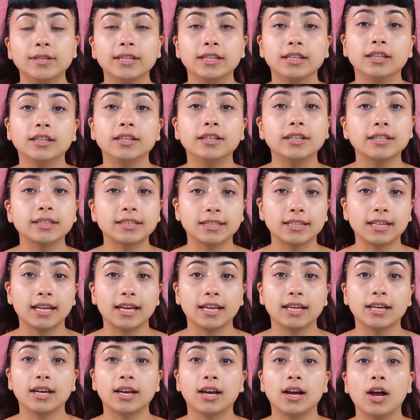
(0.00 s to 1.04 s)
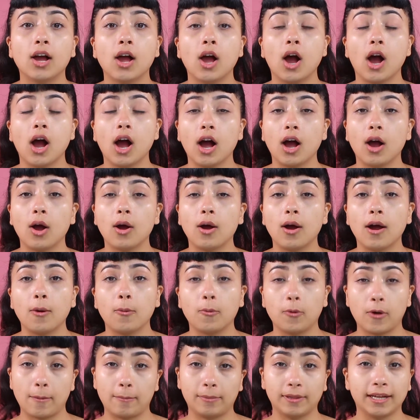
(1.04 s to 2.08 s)
it looks like
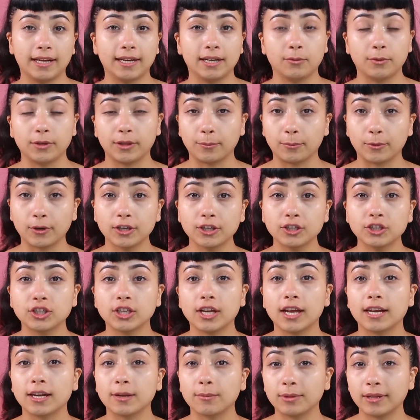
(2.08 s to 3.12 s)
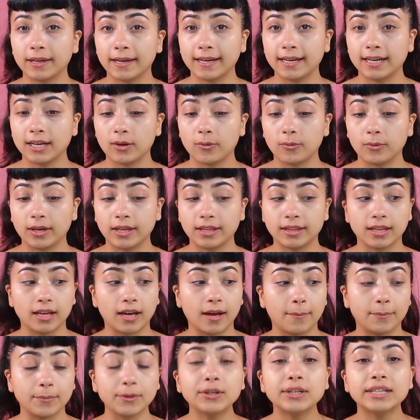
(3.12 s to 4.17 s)
applying it with a brush and applying it with
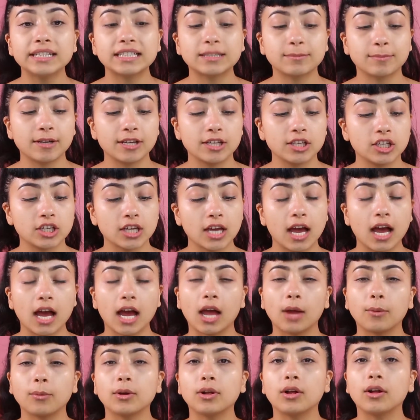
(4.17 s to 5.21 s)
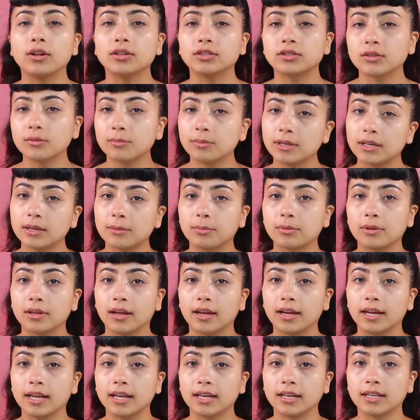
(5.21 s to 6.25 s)
a beauty sponge. I will also be
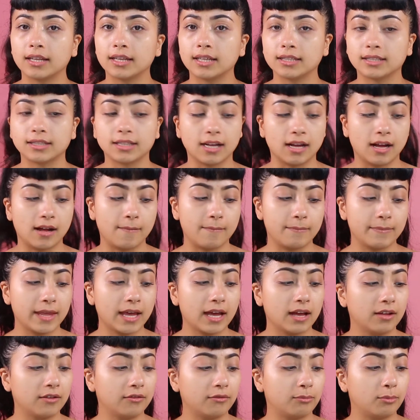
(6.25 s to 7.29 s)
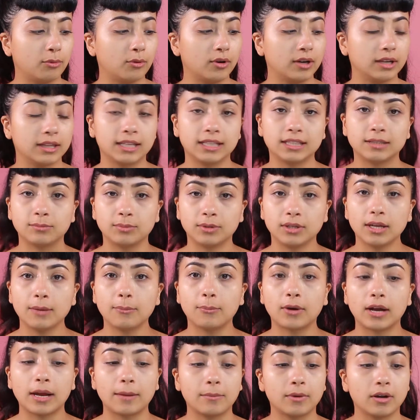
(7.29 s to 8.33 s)
applying this e.l.f. Poreless Putty
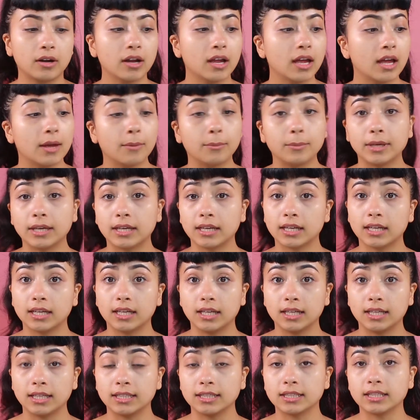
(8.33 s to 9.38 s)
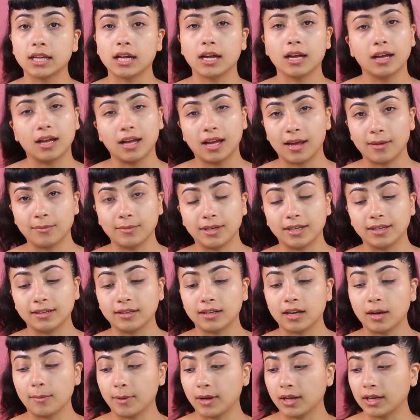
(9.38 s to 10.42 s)
Primer because, I mean,
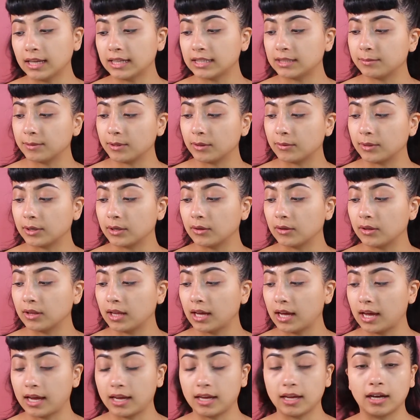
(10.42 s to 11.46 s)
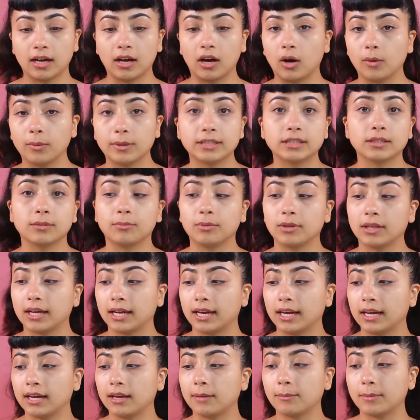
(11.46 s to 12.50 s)
come on, let's be real. I always
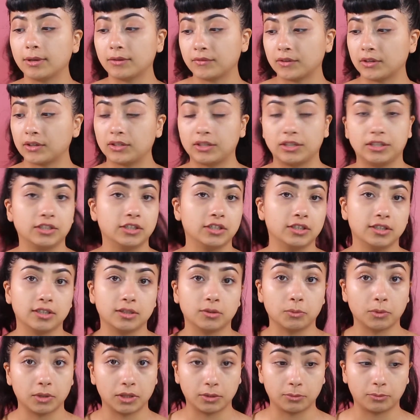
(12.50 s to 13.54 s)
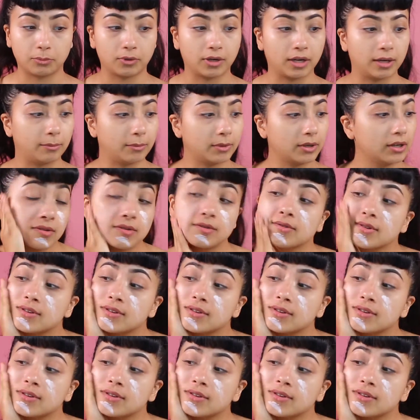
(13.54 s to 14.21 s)
apply my foundations with a primer.